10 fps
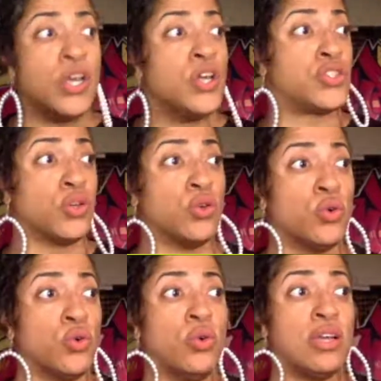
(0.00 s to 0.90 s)

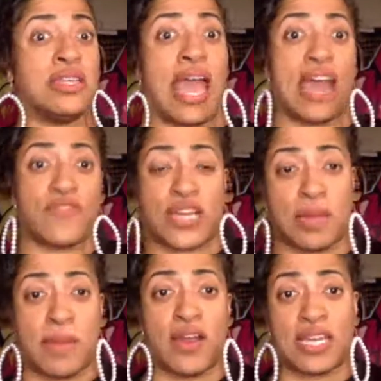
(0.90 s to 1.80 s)
to the African
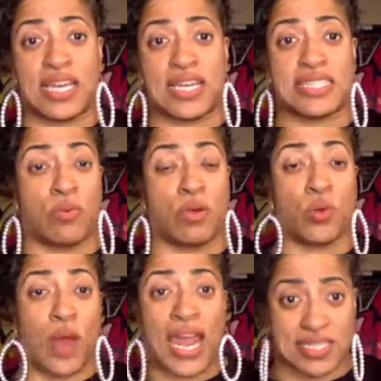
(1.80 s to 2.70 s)
Americans that were
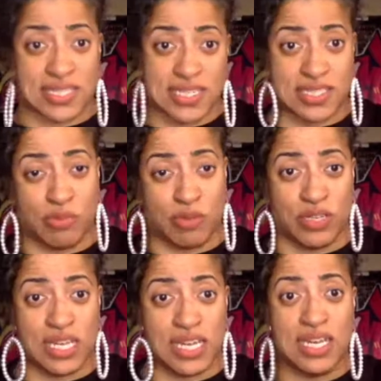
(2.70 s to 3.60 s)
raised in this
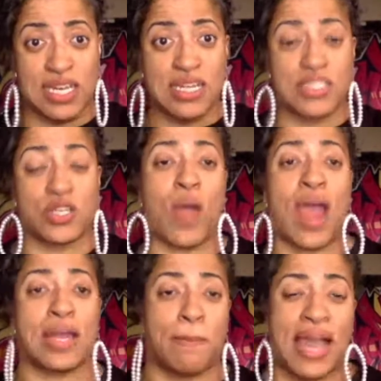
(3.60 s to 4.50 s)
community to
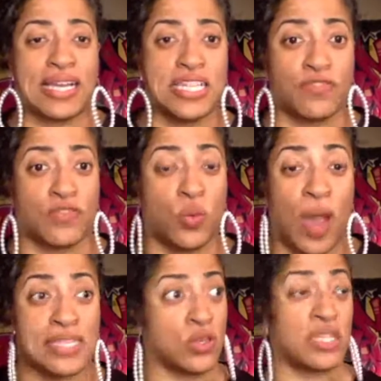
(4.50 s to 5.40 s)
ride a bike a different
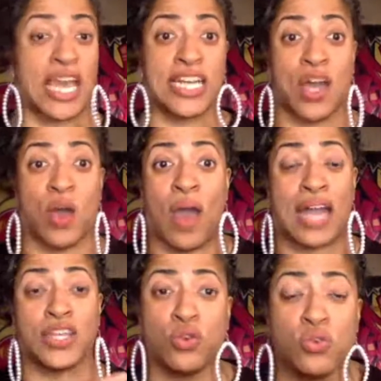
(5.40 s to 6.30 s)
way so that they know how
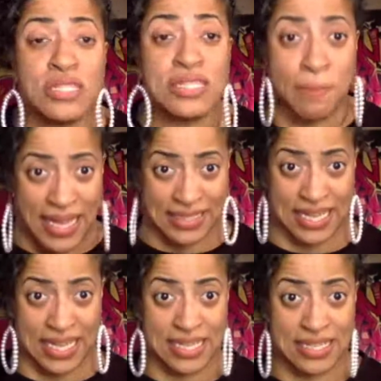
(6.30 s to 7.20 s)
to use the bike
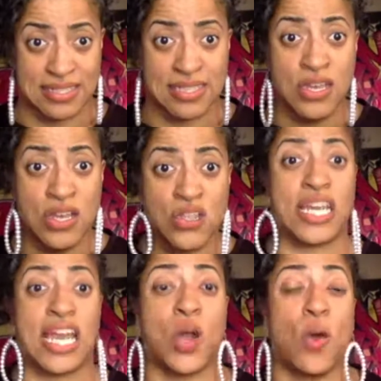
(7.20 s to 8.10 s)
lanes, so
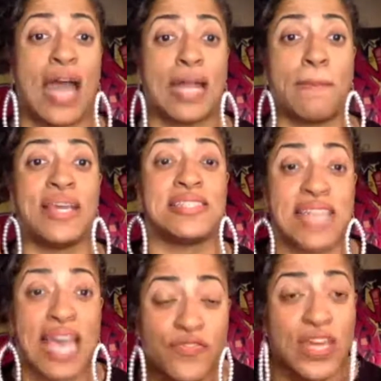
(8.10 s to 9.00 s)
they know how to be
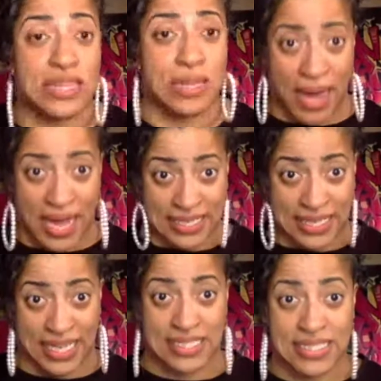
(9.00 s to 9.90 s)
safe in the bike
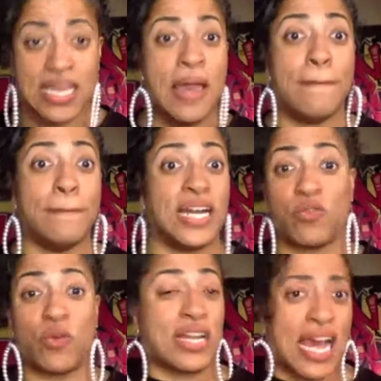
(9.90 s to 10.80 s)
lanes. But if
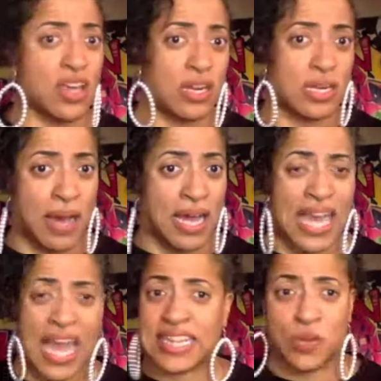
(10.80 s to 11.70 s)
we're not talking about
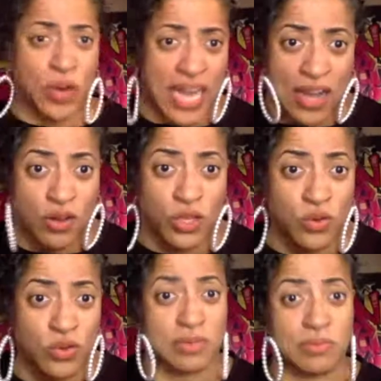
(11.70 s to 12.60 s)
that, then we're not going to
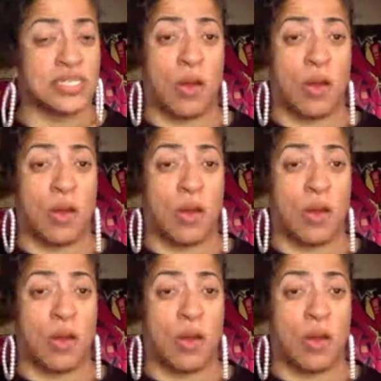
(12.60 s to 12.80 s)
use them, because